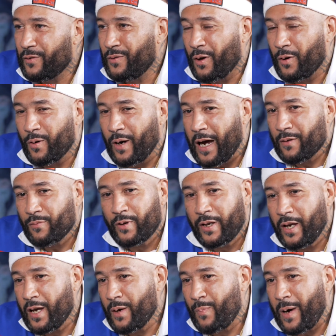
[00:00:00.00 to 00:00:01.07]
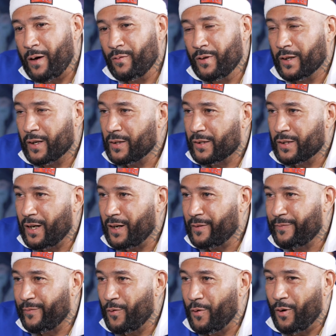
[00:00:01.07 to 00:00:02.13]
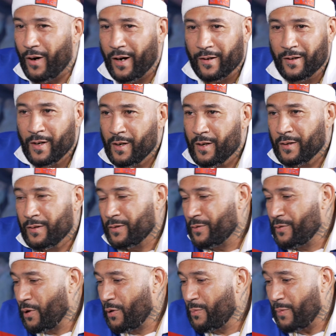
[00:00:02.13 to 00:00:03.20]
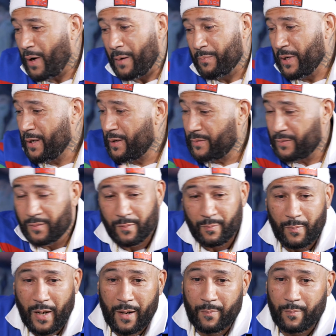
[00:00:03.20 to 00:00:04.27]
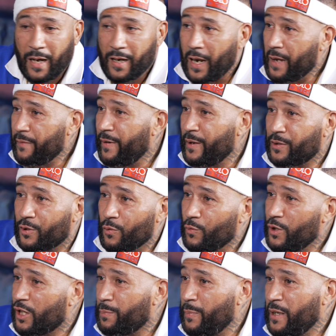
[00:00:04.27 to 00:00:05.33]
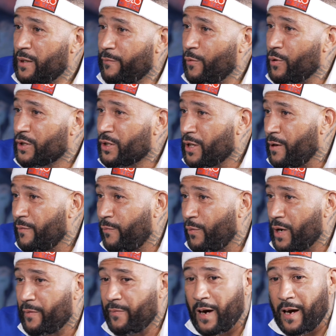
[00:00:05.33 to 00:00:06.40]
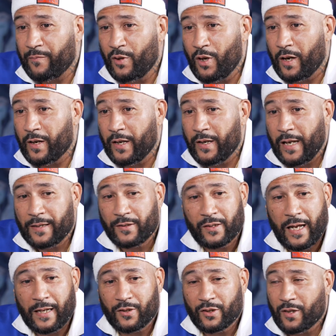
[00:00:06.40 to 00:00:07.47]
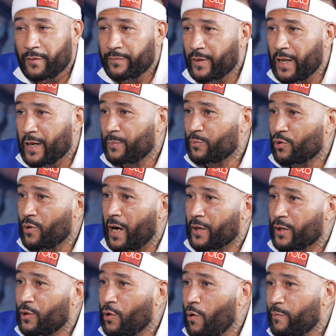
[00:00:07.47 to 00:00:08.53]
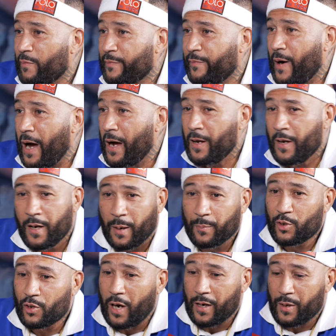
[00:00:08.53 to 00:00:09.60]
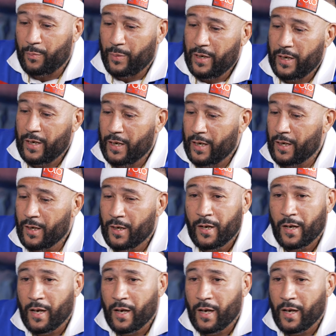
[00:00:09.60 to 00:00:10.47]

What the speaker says: you know, I don't care about looking tough or, you know, I mean, my life history speaks for itself, whatever I've done, and that's not stuff that I'm trying to glorify. I'm trying to be here,